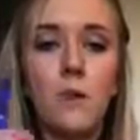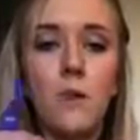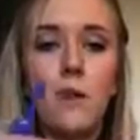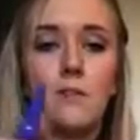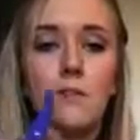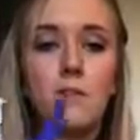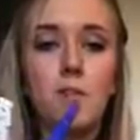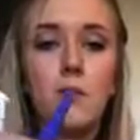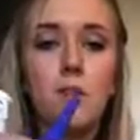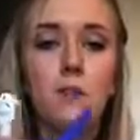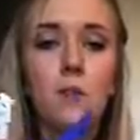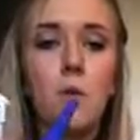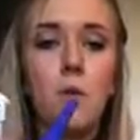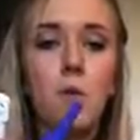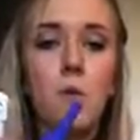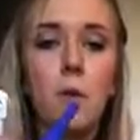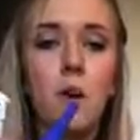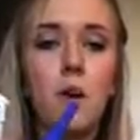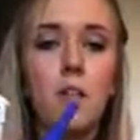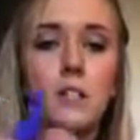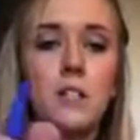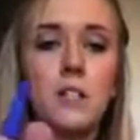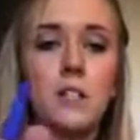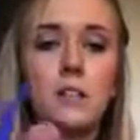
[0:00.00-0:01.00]
you
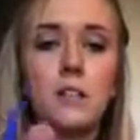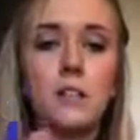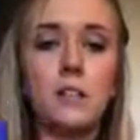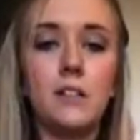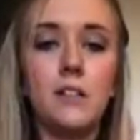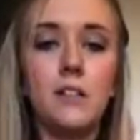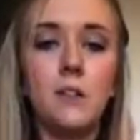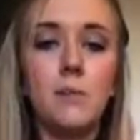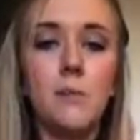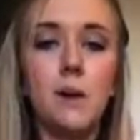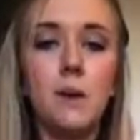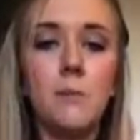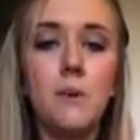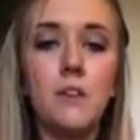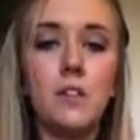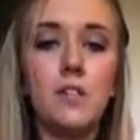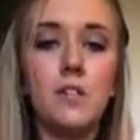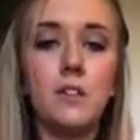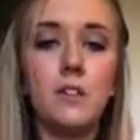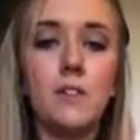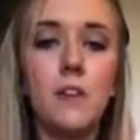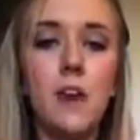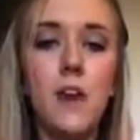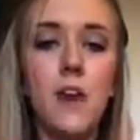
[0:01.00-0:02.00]
want to make
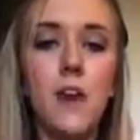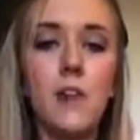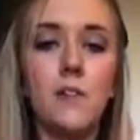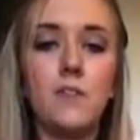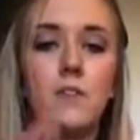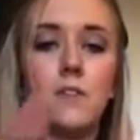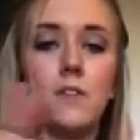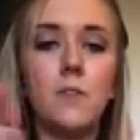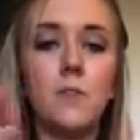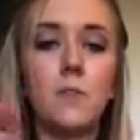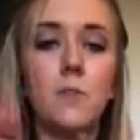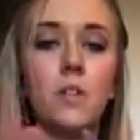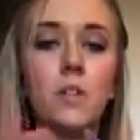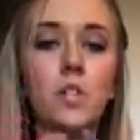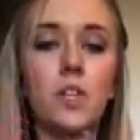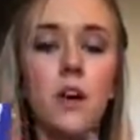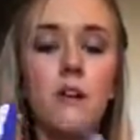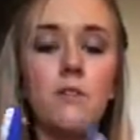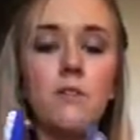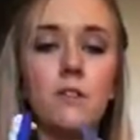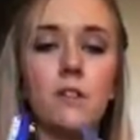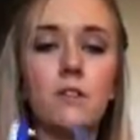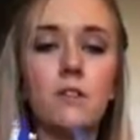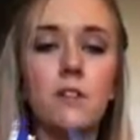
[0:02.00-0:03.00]
sure that
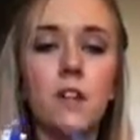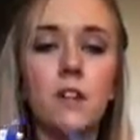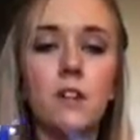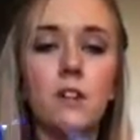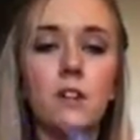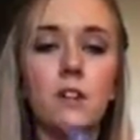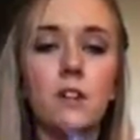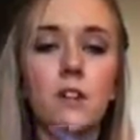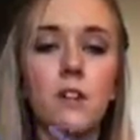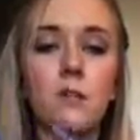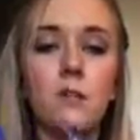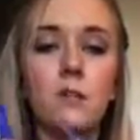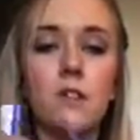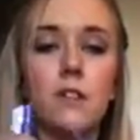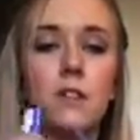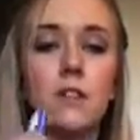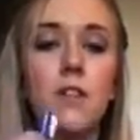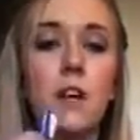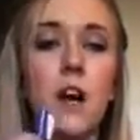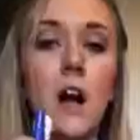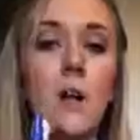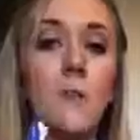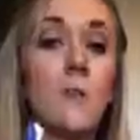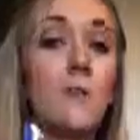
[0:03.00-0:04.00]
whichever side you're using,
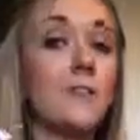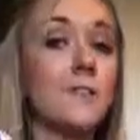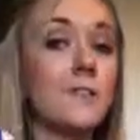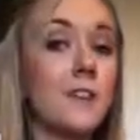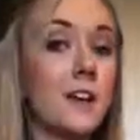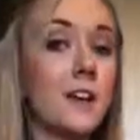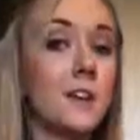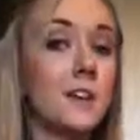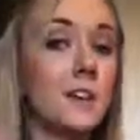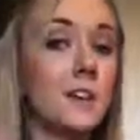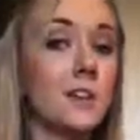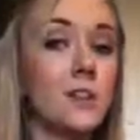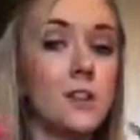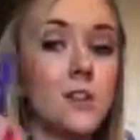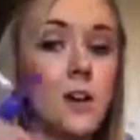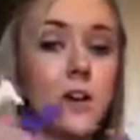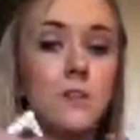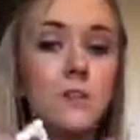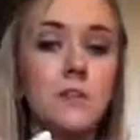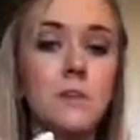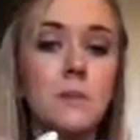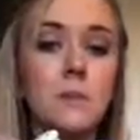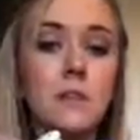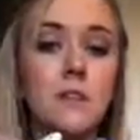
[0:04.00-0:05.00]
the other side is
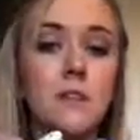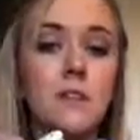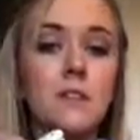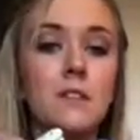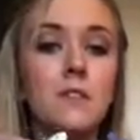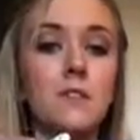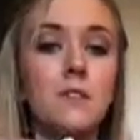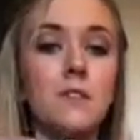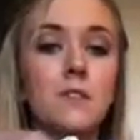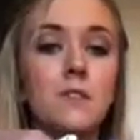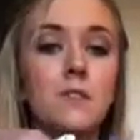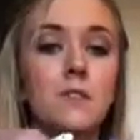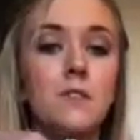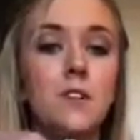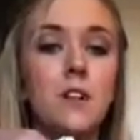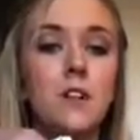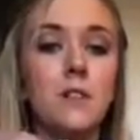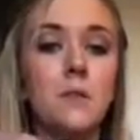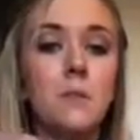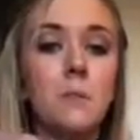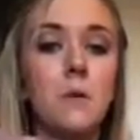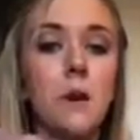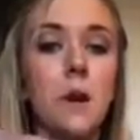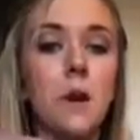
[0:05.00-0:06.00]
closed. Because if you
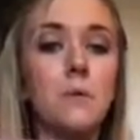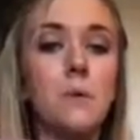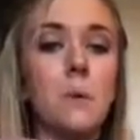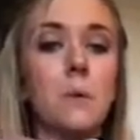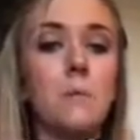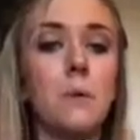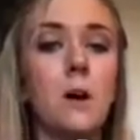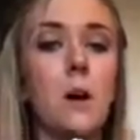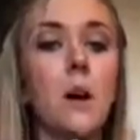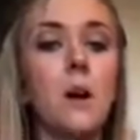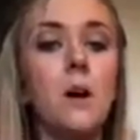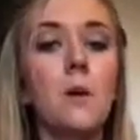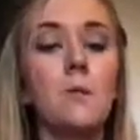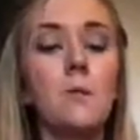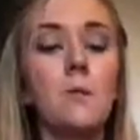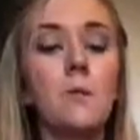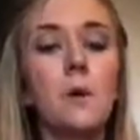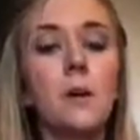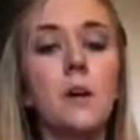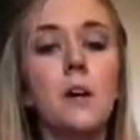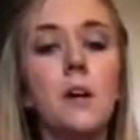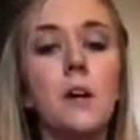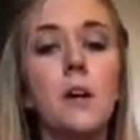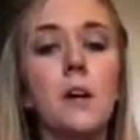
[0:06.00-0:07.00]
start to prime your pump,
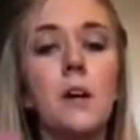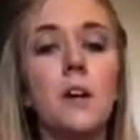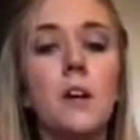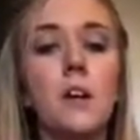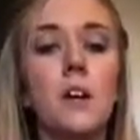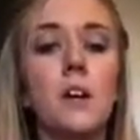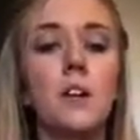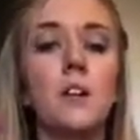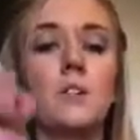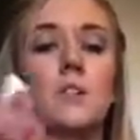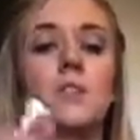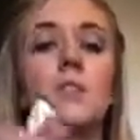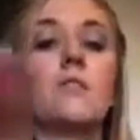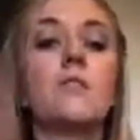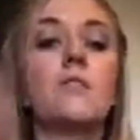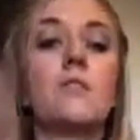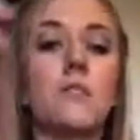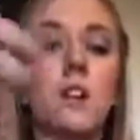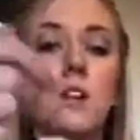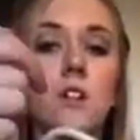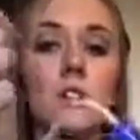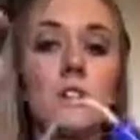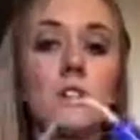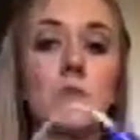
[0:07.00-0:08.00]
or you
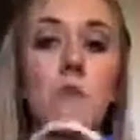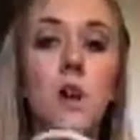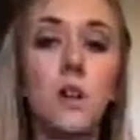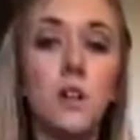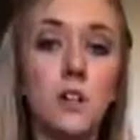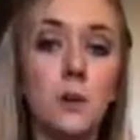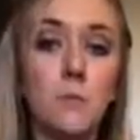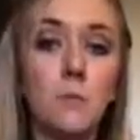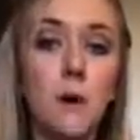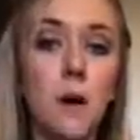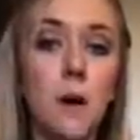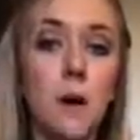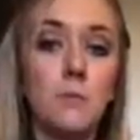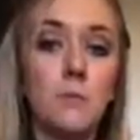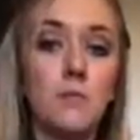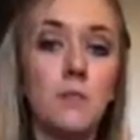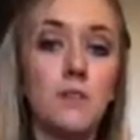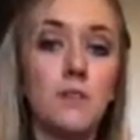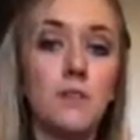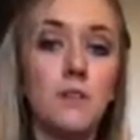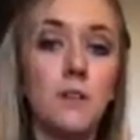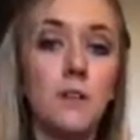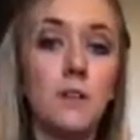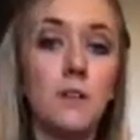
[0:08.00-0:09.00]
start to run your pump
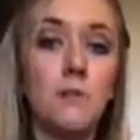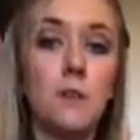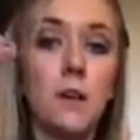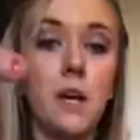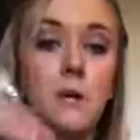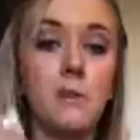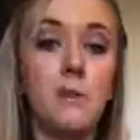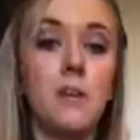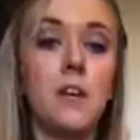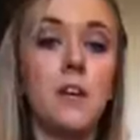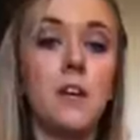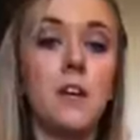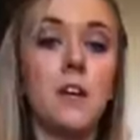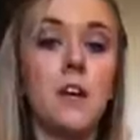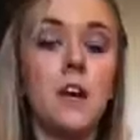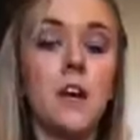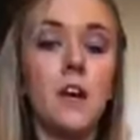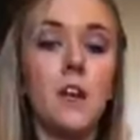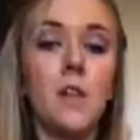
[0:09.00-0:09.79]
to feed your baby,